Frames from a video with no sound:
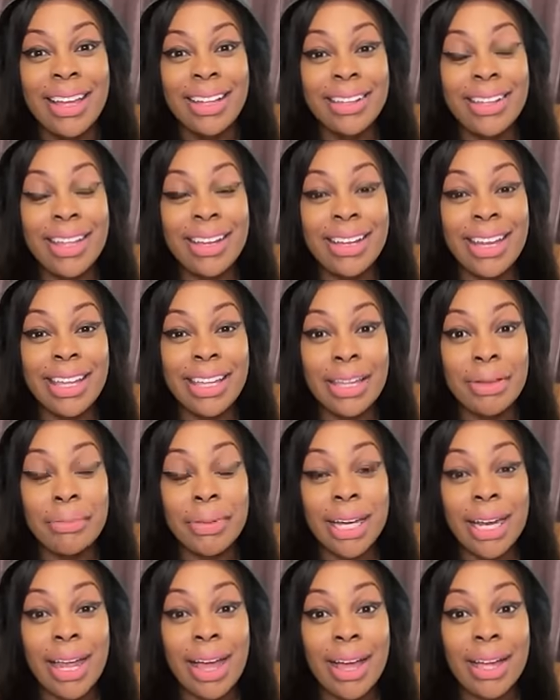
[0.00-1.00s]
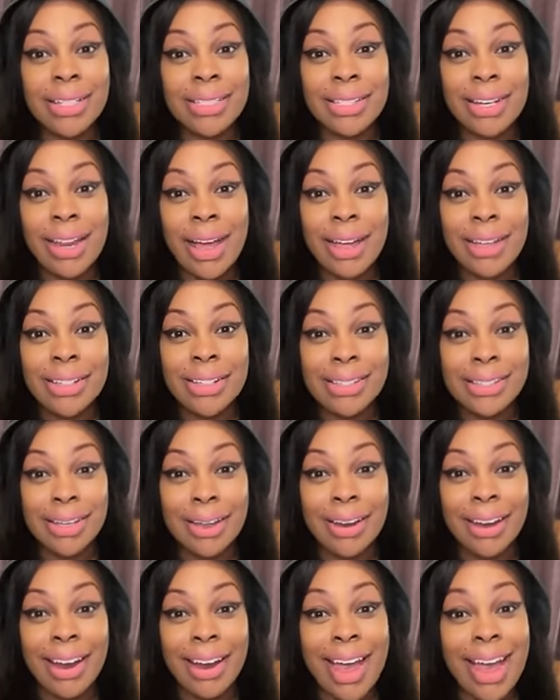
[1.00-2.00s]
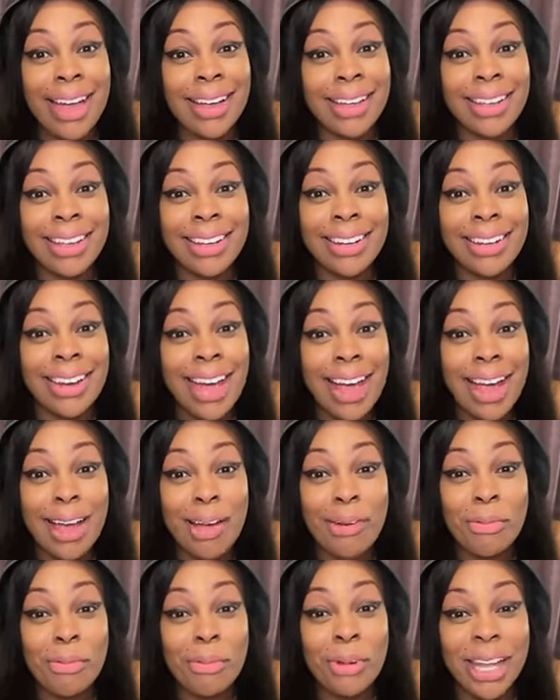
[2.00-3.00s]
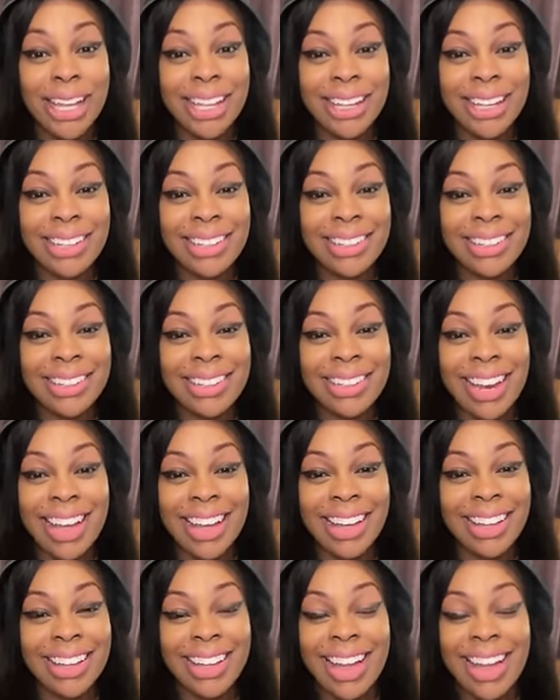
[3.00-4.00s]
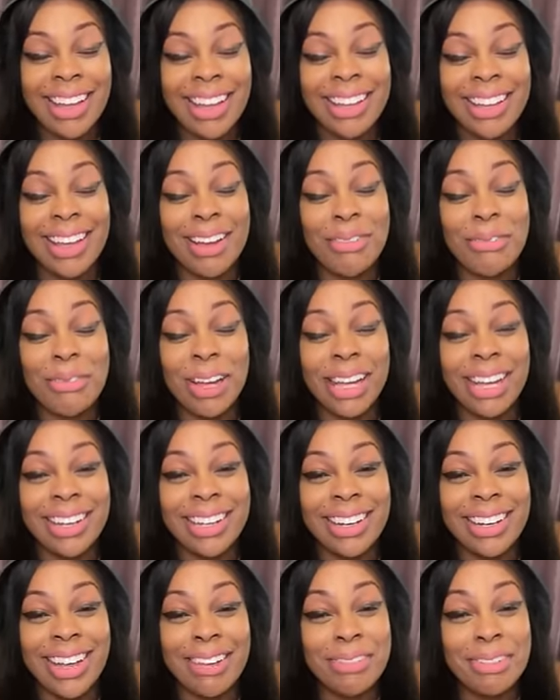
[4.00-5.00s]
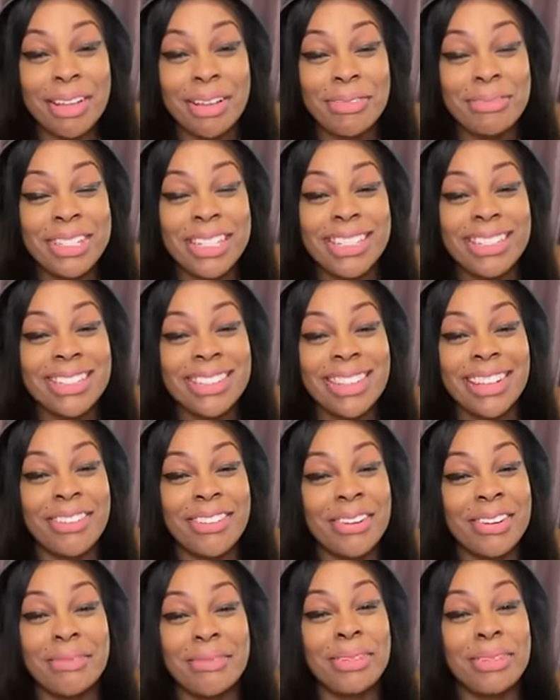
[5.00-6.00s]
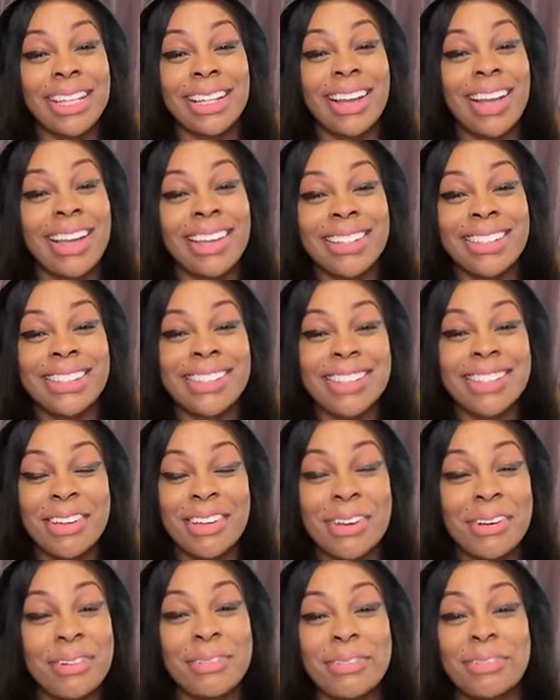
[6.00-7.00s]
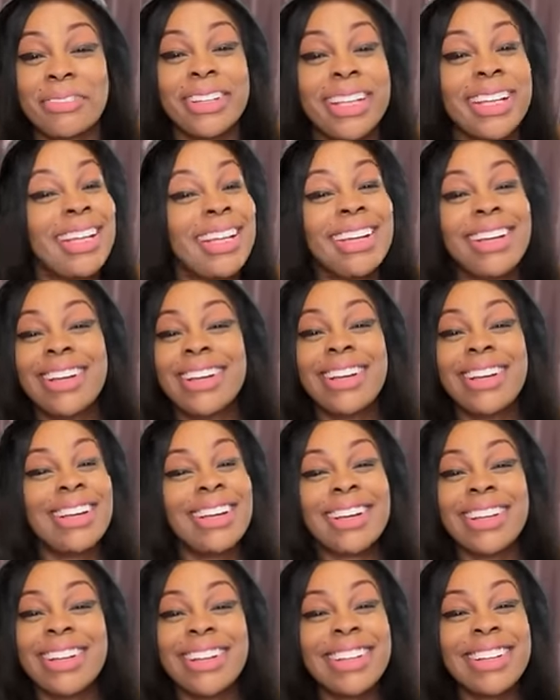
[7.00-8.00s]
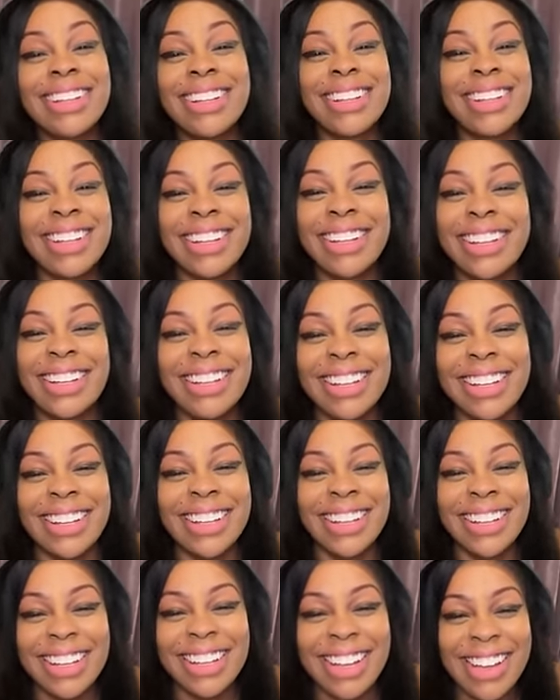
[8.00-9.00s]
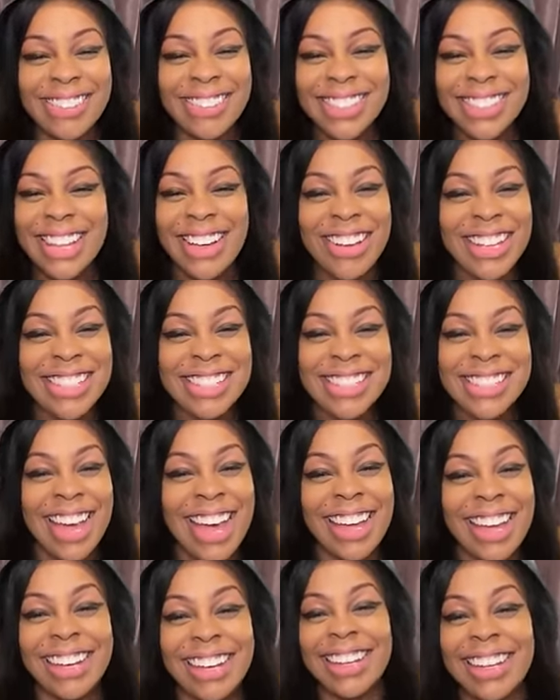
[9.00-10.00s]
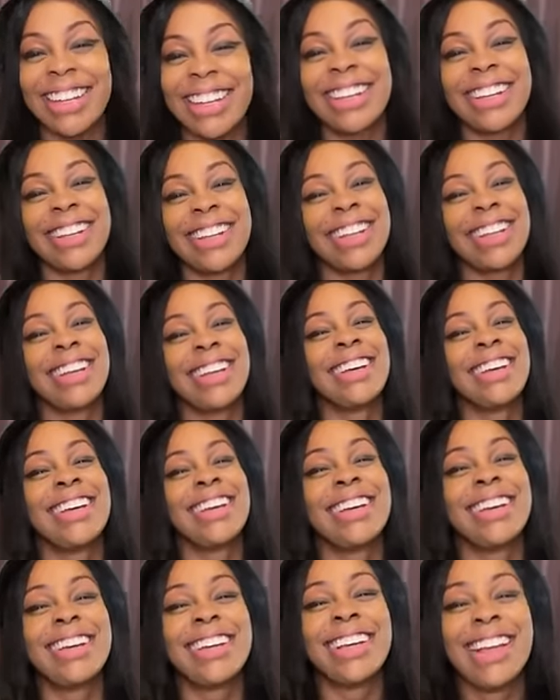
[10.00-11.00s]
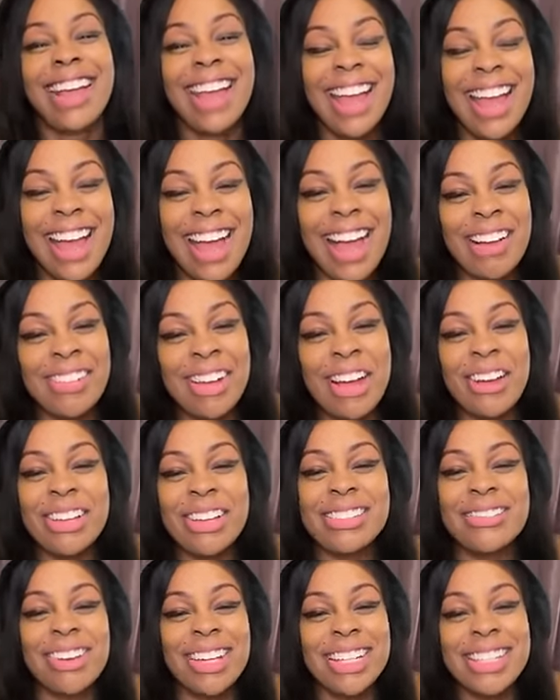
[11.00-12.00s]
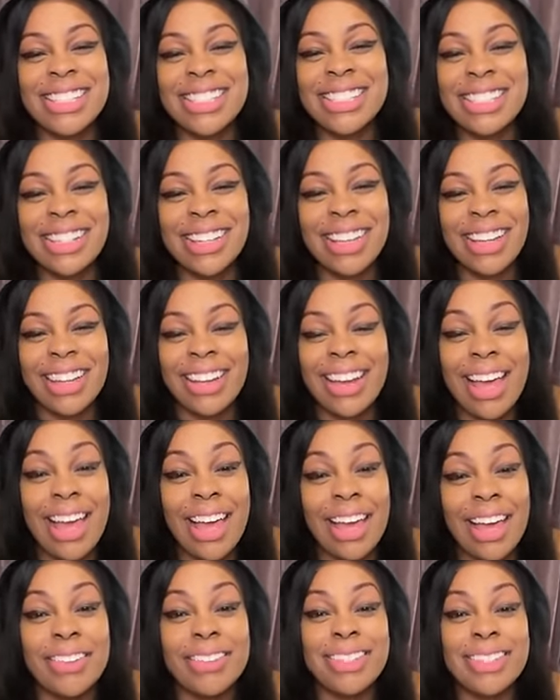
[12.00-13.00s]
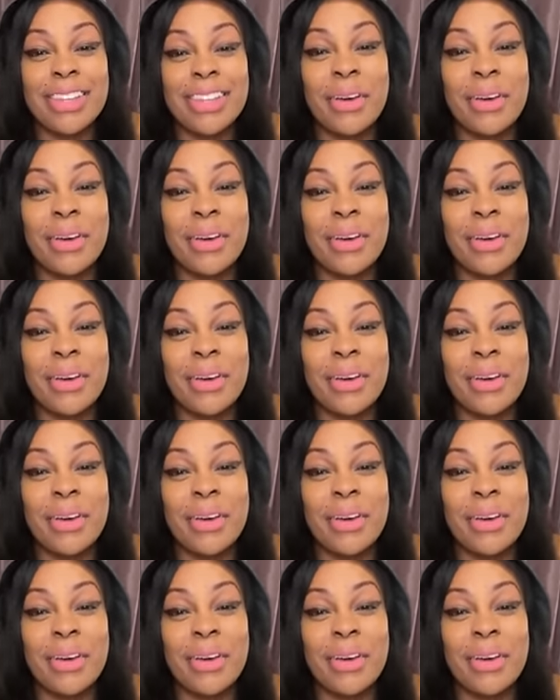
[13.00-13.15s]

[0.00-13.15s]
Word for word: the Nicki Minaj concert. I cannot wait. Like, I can't wait. I'm, I'm just going to be like so. I'm so excited. I've always wanted to see her live.